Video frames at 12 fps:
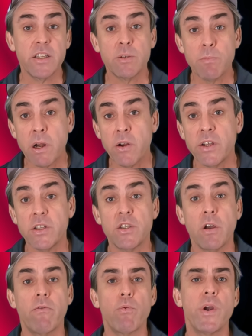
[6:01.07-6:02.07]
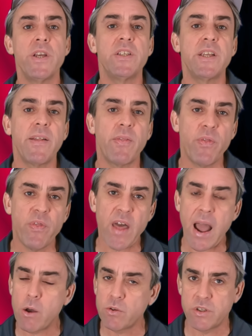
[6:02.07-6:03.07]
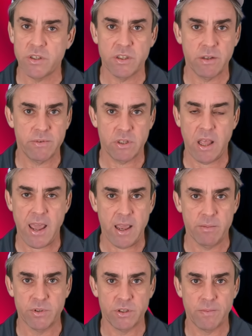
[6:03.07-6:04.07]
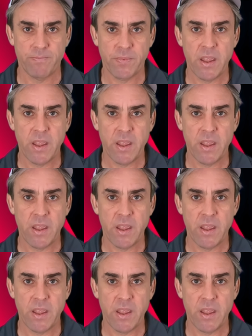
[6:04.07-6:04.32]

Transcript: experience of raising thousands of slabs.